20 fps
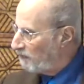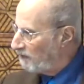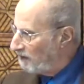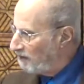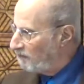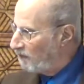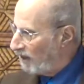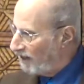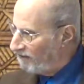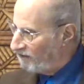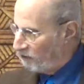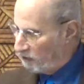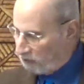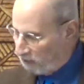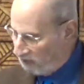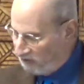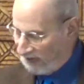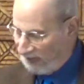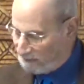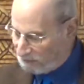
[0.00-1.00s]
in my view,
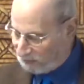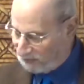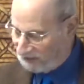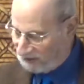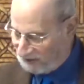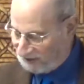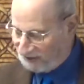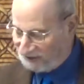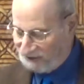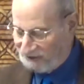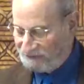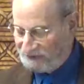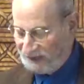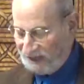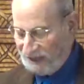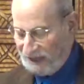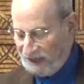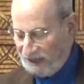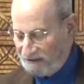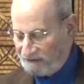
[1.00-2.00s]
all that productive
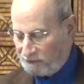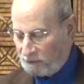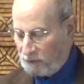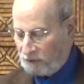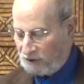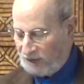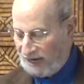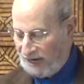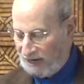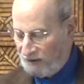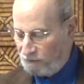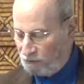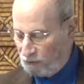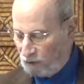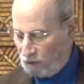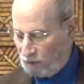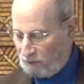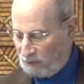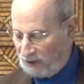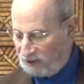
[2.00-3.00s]
for a
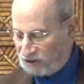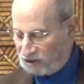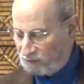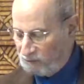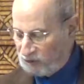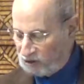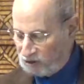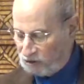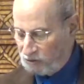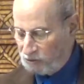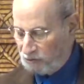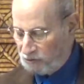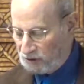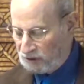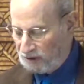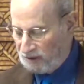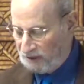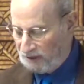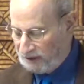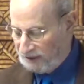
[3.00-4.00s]
robust,
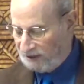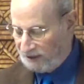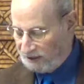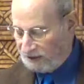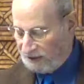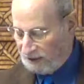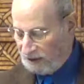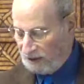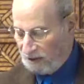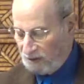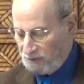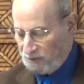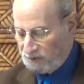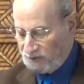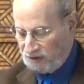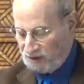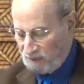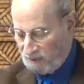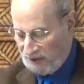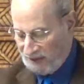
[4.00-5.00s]
mature, you know,
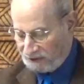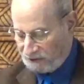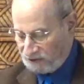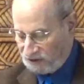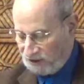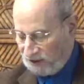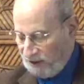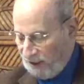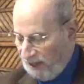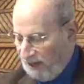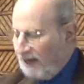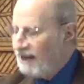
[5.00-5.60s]
democracy.